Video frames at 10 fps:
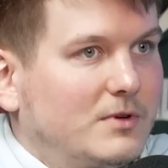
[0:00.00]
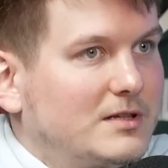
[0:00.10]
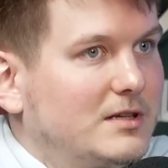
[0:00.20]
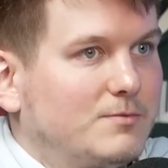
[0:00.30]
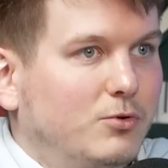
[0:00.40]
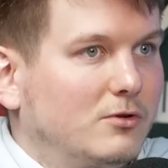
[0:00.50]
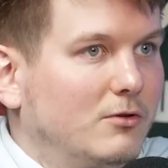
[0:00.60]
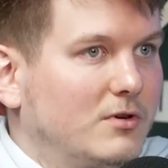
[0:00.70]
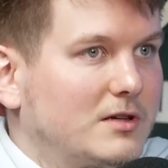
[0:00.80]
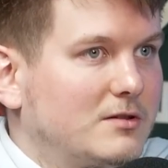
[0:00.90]
because he's put
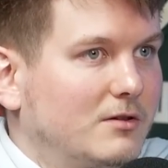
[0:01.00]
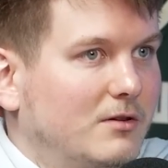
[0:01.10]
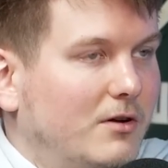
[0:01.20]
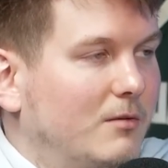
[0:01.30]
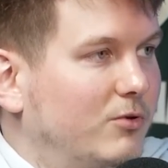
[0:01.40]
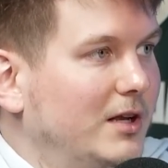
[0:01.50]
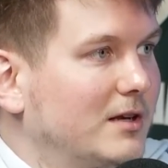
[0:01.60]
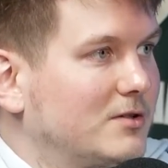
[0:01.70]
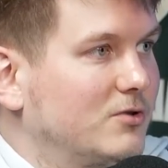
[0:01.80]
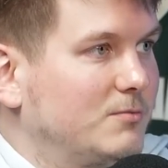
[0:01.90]
Lucas on
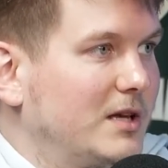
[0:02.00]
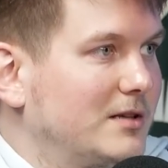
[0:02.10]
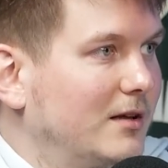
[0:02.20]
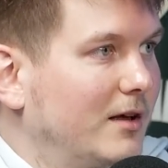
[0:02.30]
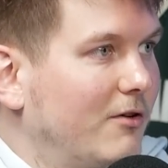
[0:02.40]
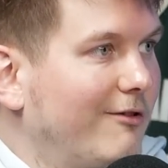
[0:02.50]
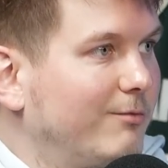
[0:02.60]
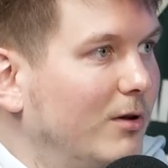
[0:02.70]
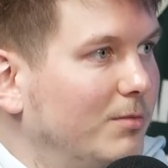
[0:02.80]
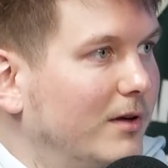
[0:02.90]
Abrinas, who's basically an
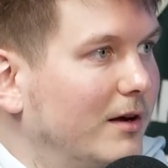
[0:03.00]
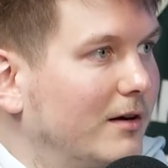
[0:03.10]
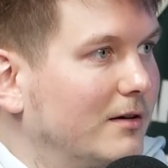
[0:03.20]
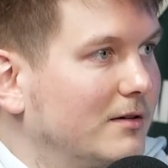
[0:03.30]
off-ball player.